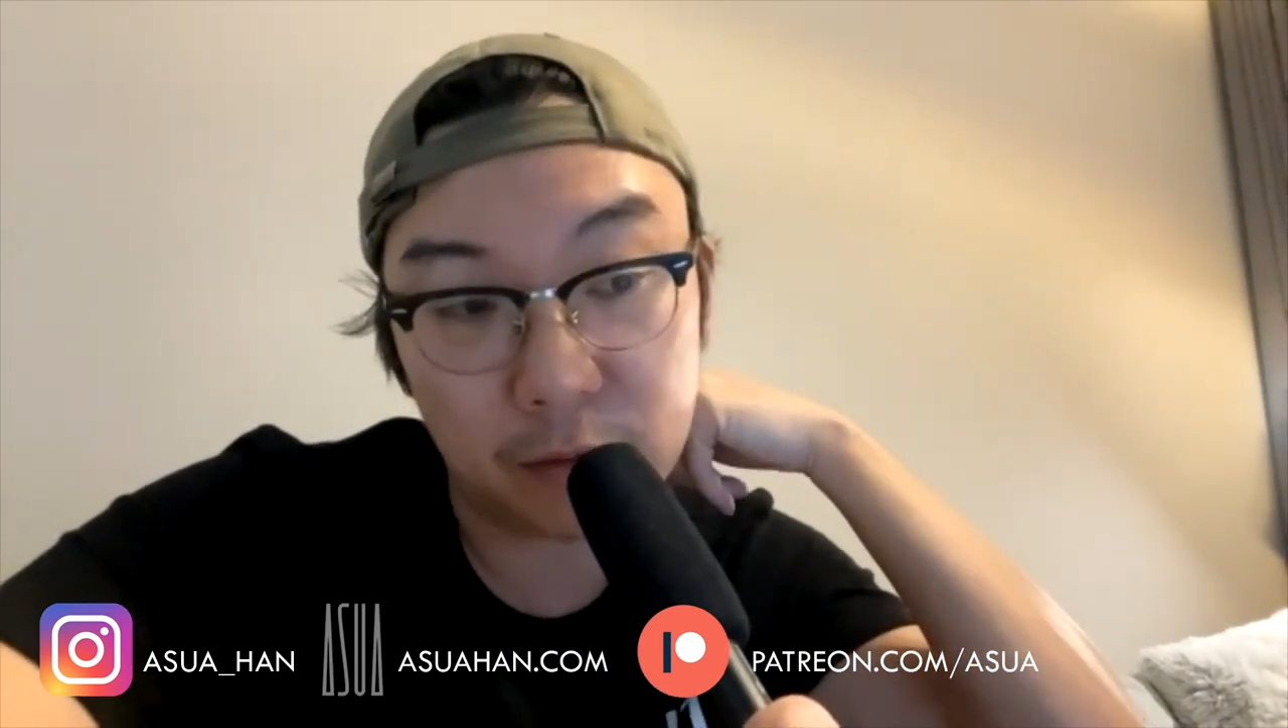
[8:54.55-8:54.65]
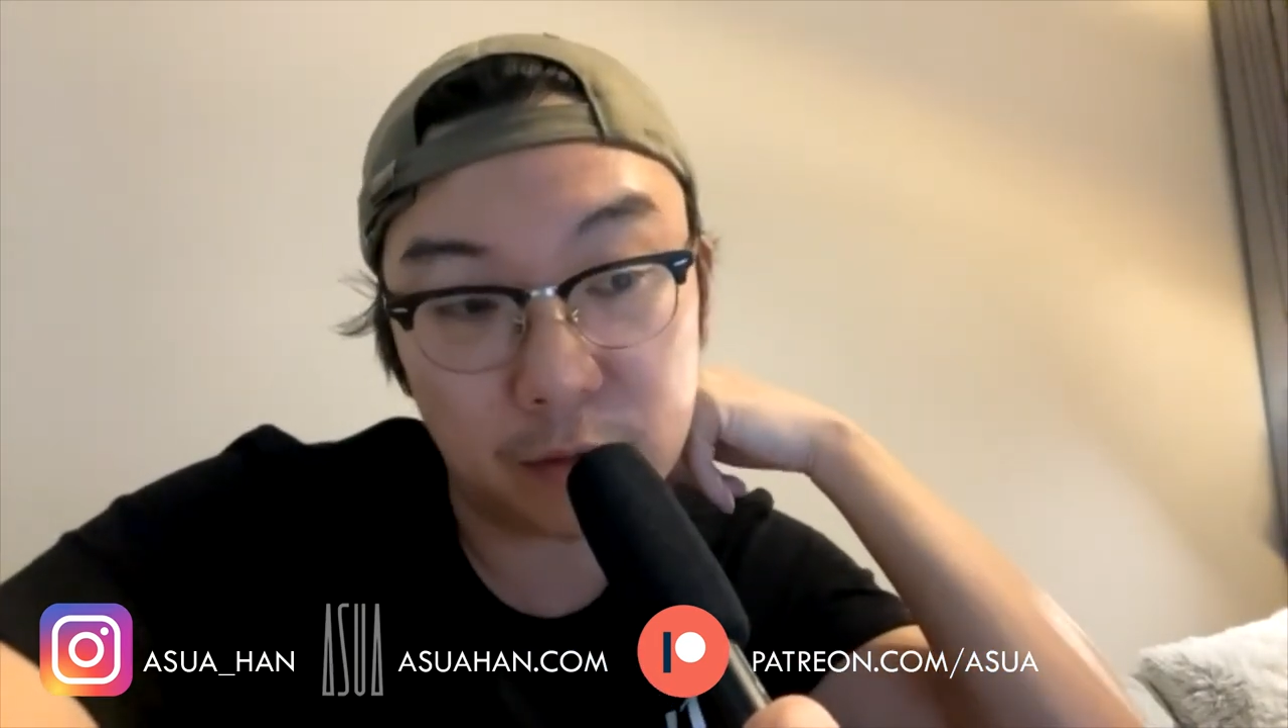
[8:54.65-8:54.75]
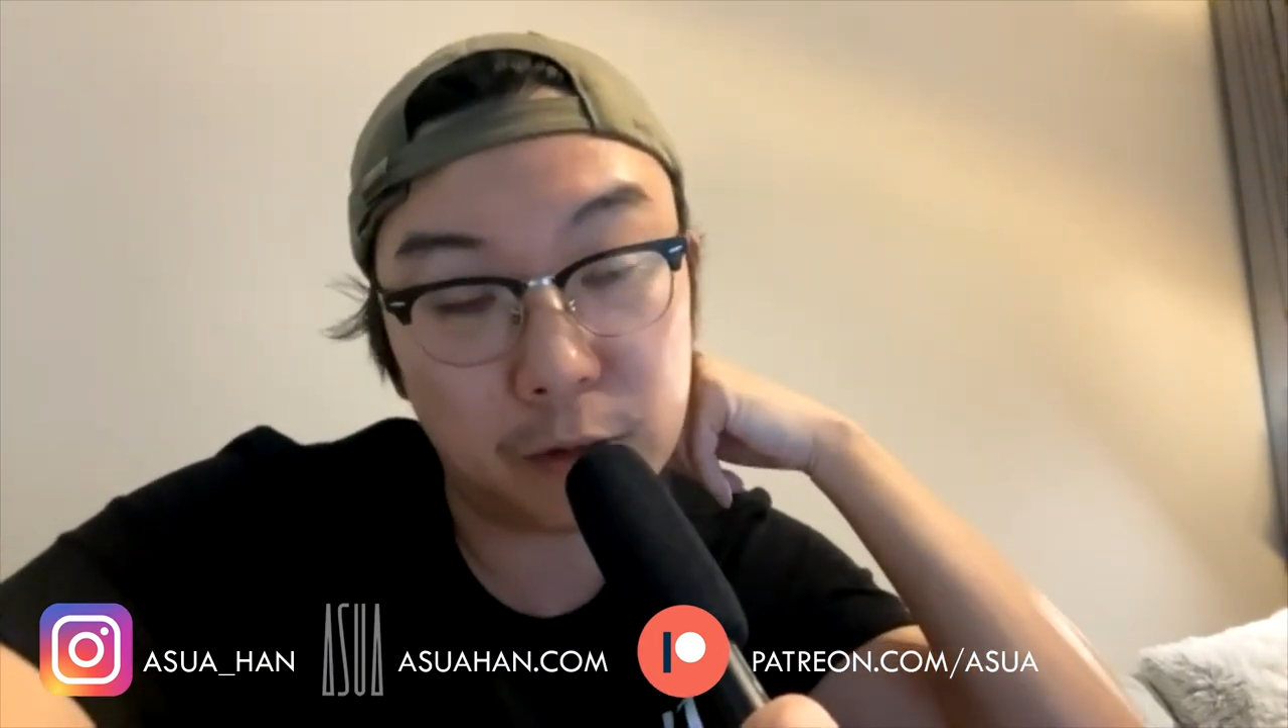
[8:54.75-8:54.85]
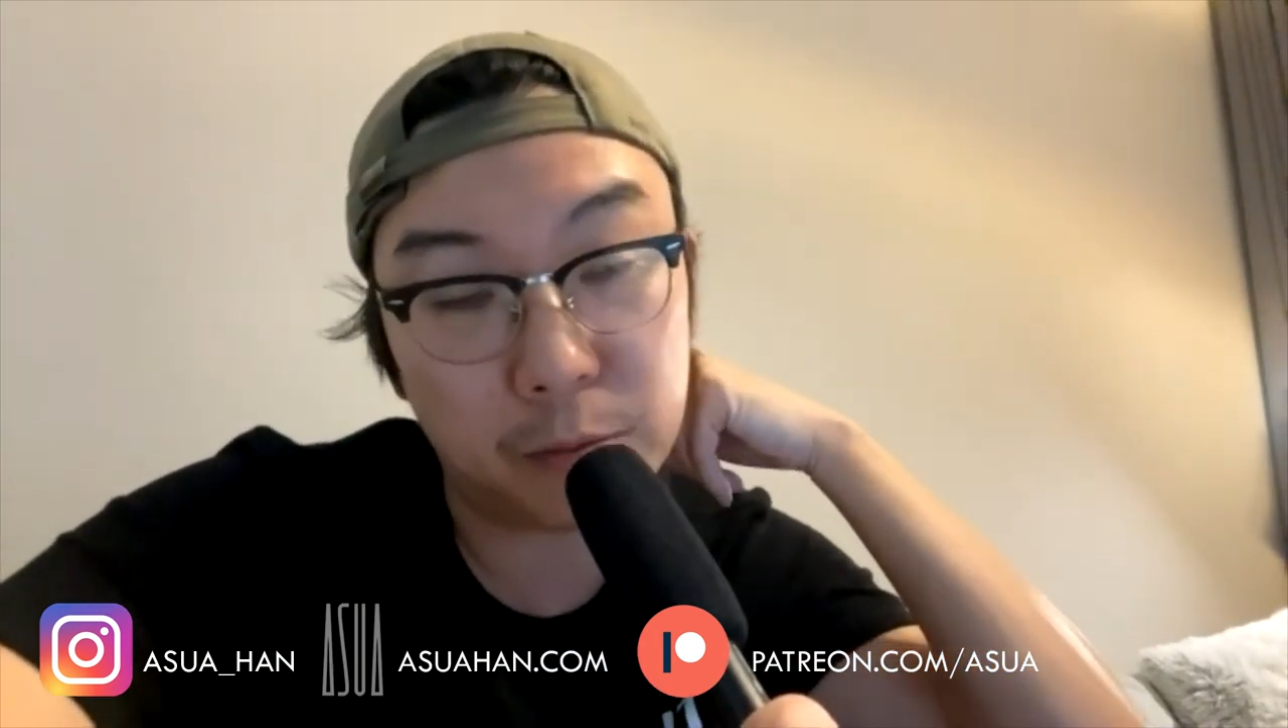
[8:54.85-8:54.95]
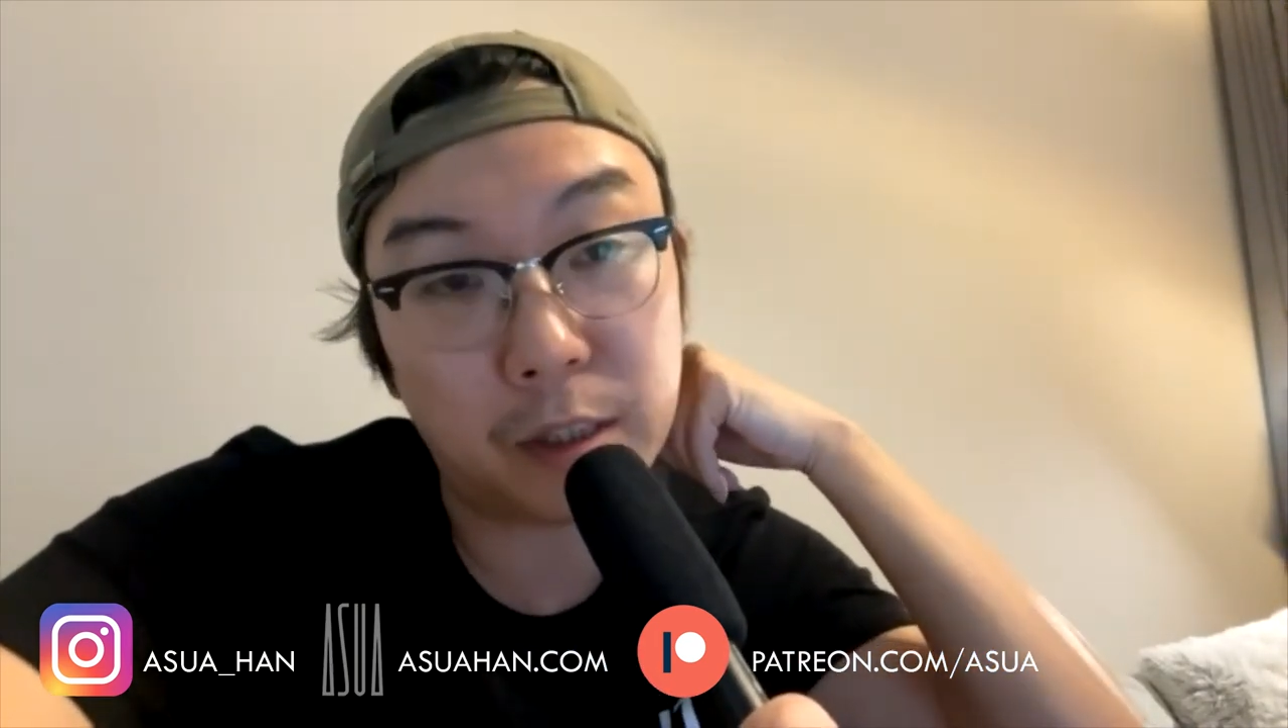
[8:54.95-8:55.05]

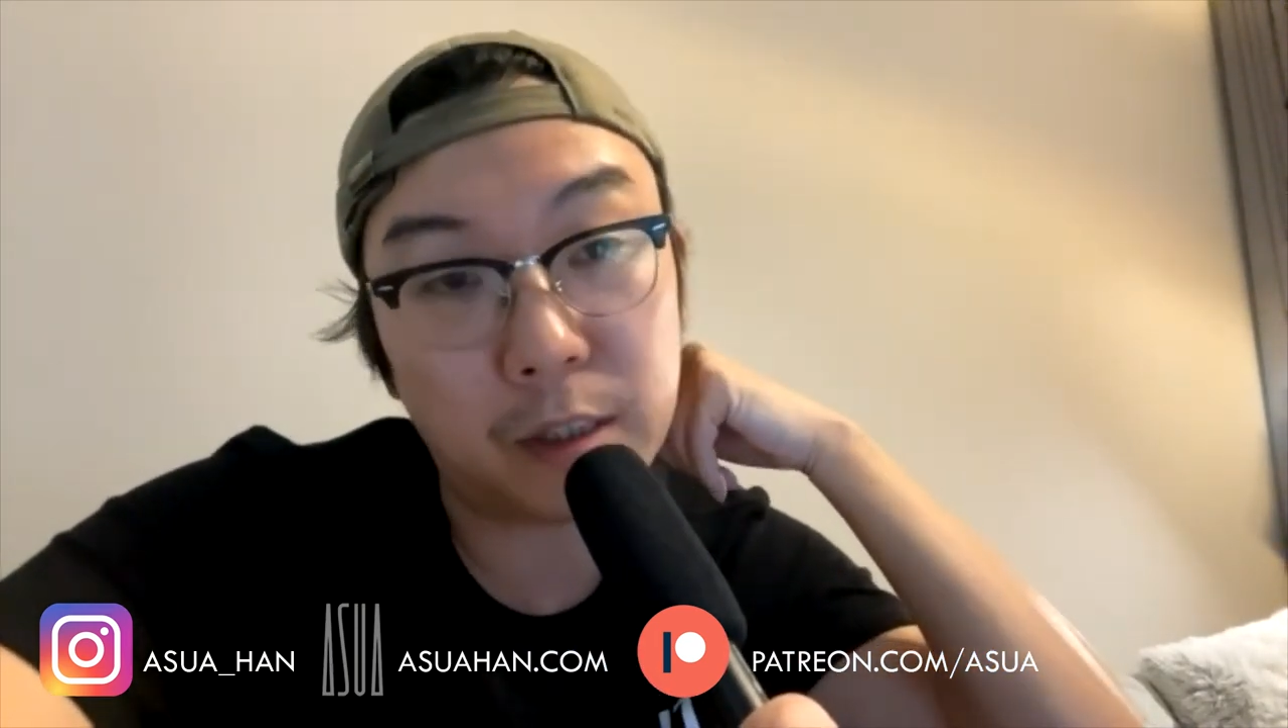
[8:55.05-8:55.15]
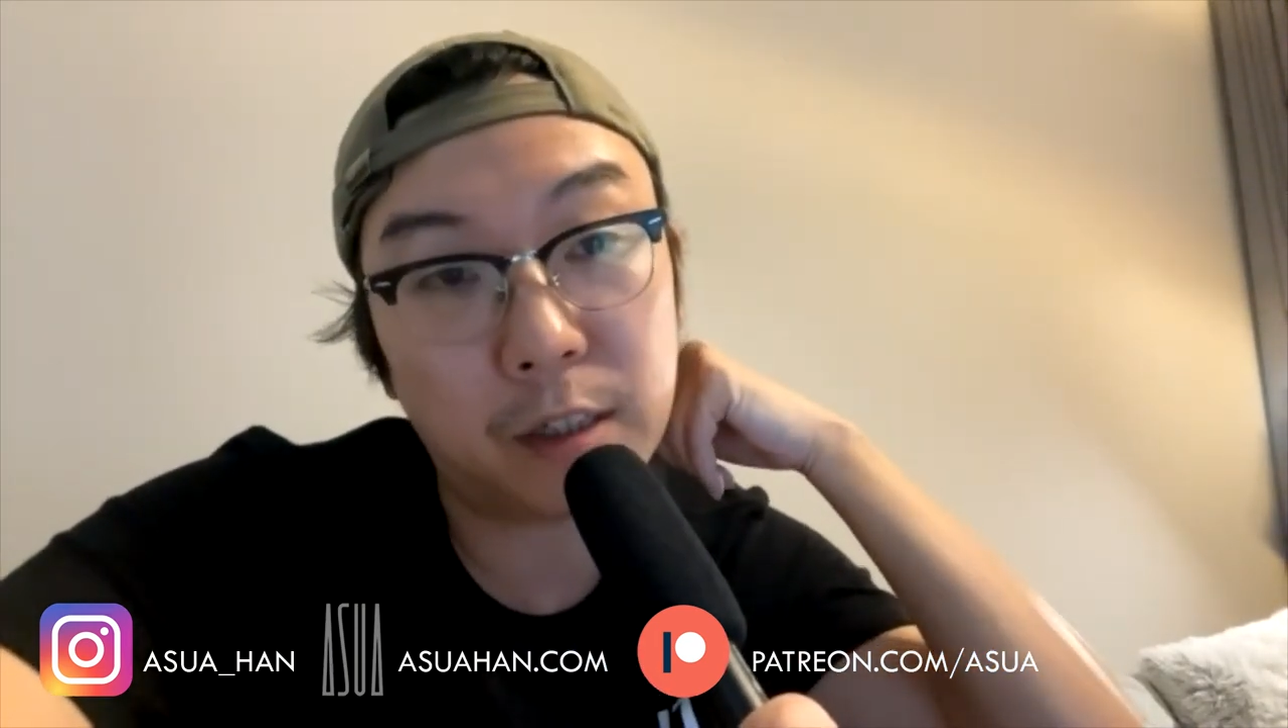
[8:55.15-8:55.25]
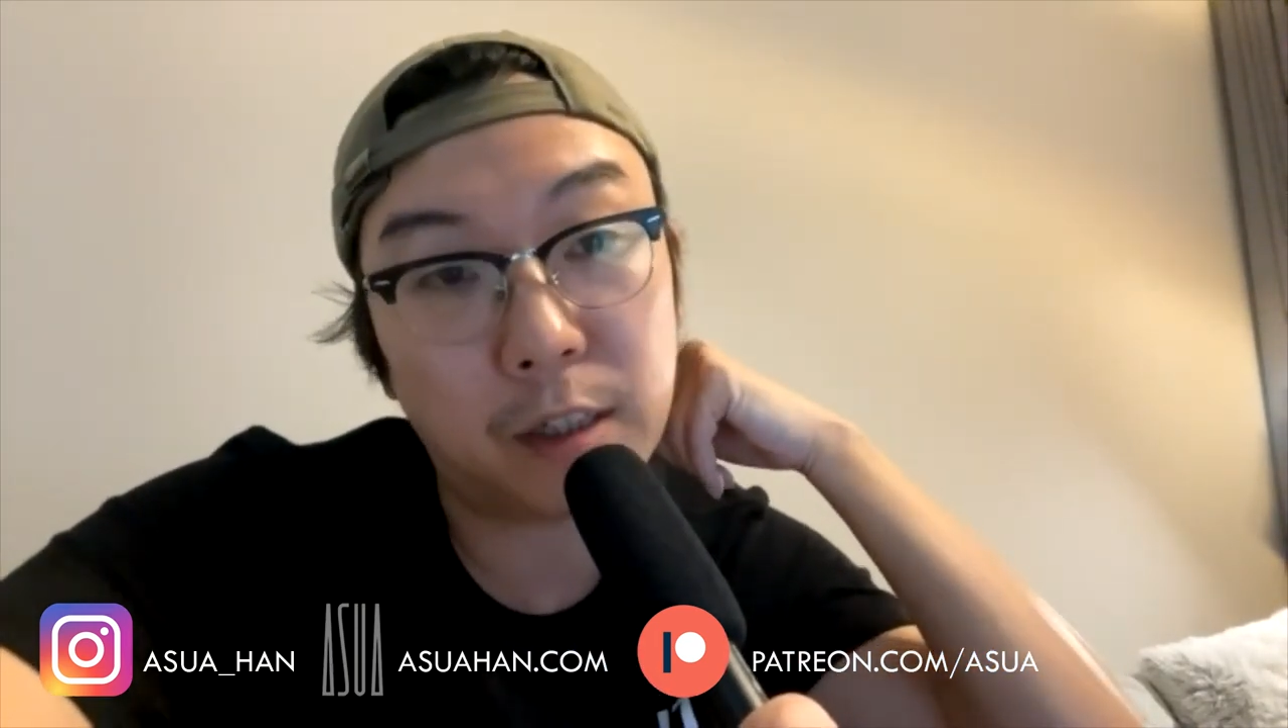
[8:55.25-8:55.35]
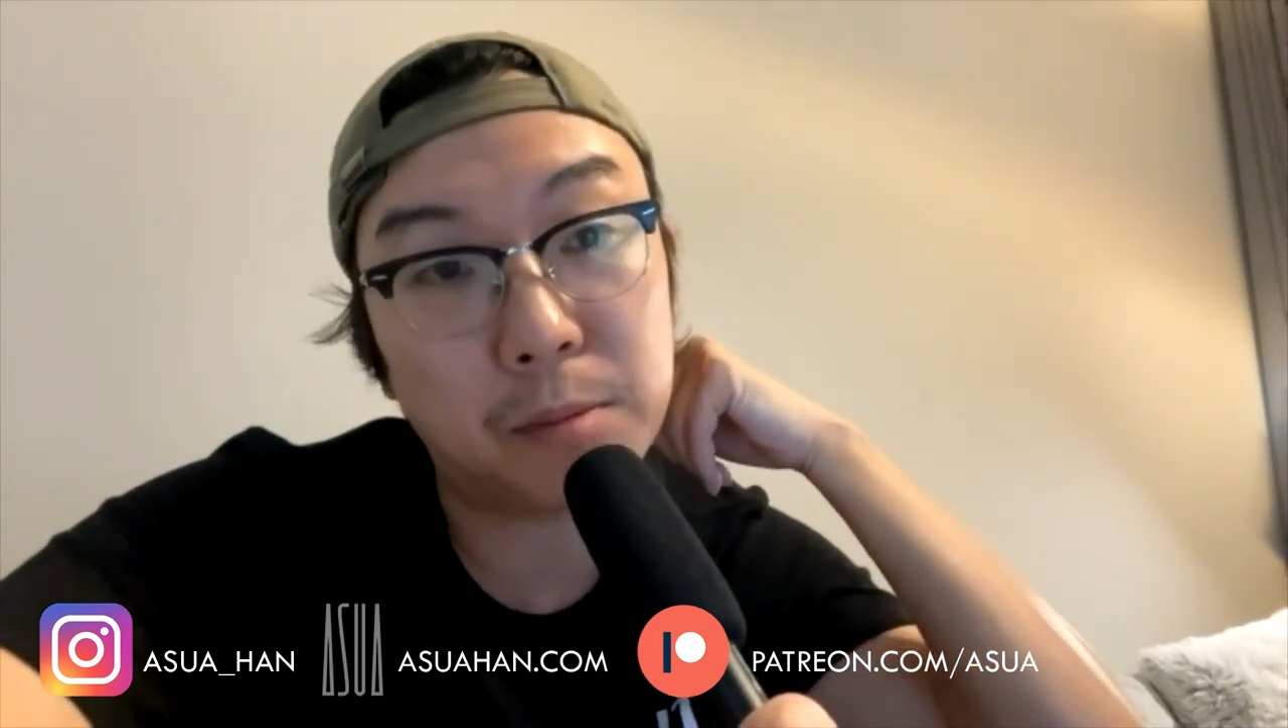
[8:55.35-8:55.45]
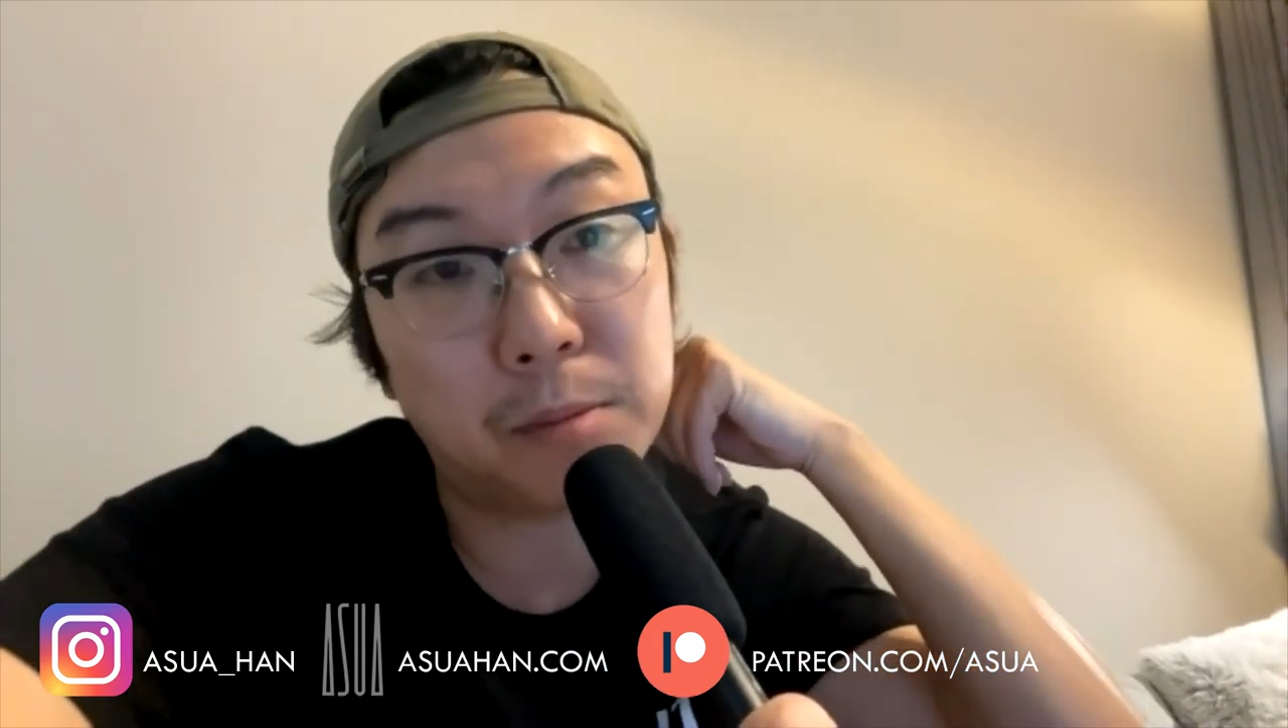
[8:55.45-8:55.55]
you'll be
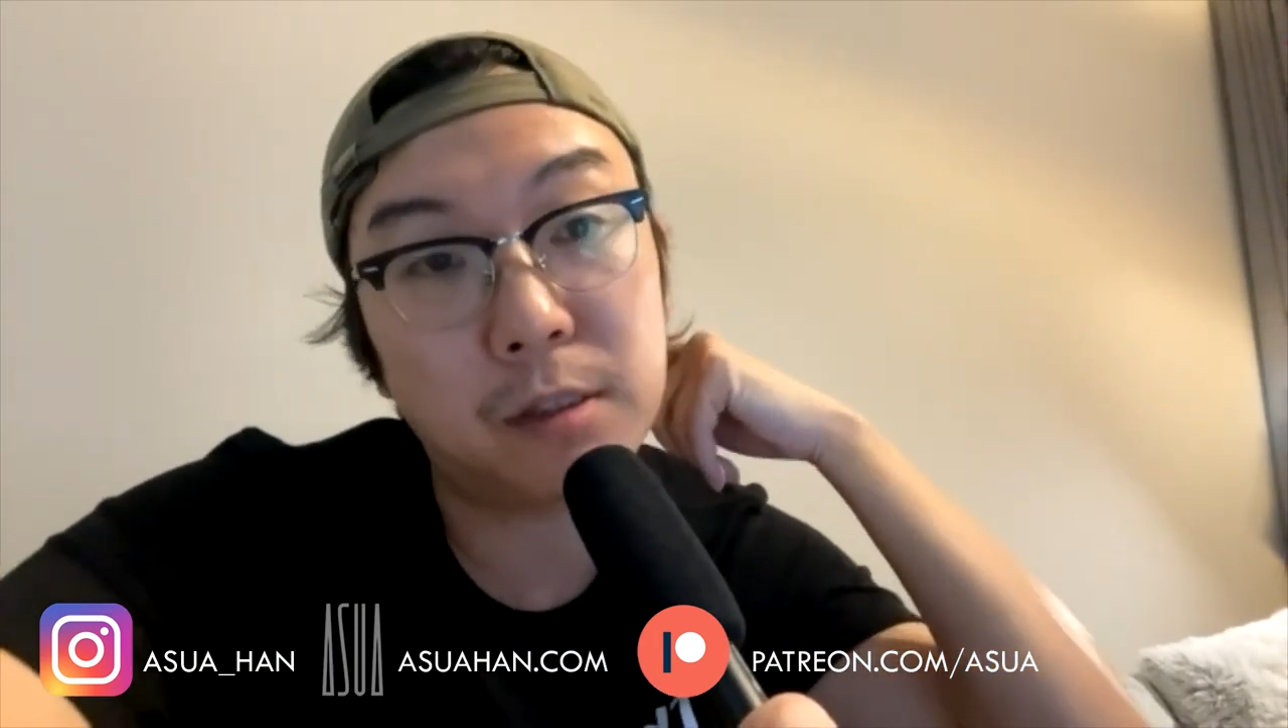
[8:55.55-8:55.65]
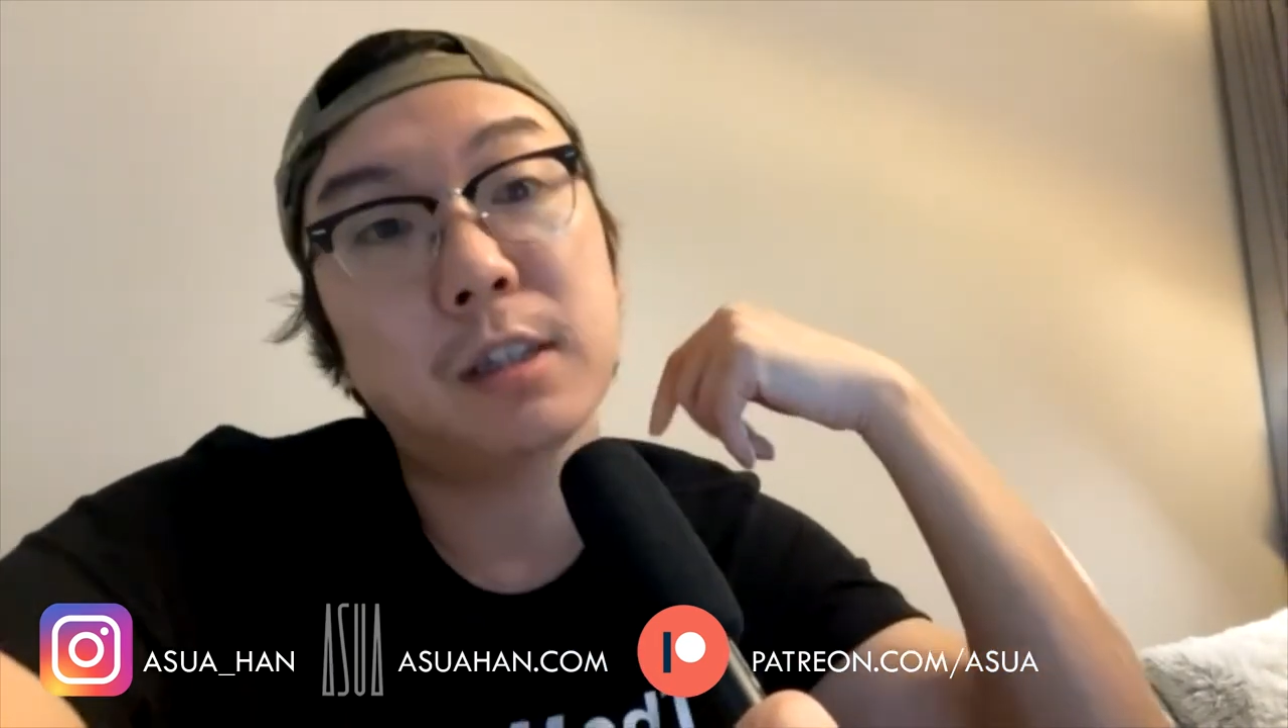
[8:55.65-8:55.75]
able to see